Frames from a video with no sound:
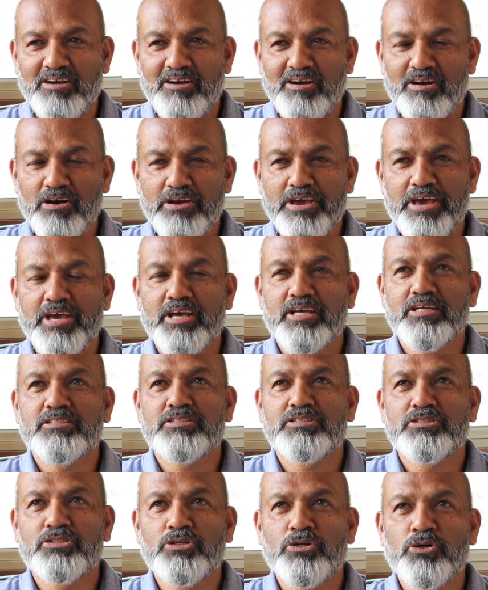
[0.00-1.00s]
Okay,
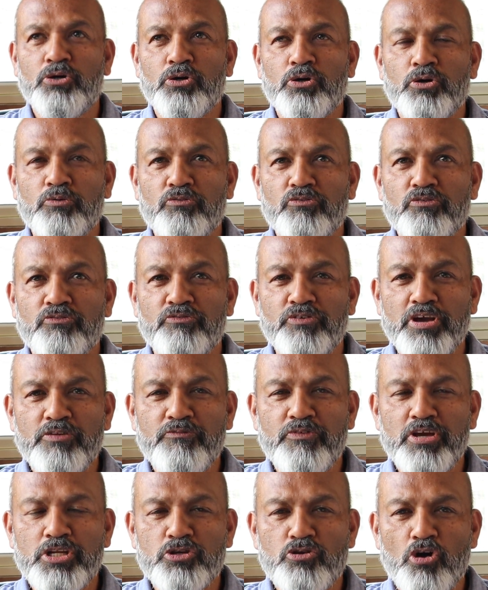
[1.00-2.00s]
so when
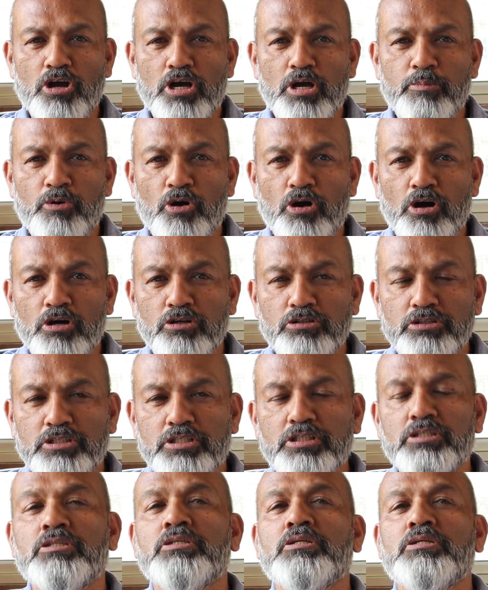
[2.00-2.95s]
we talk about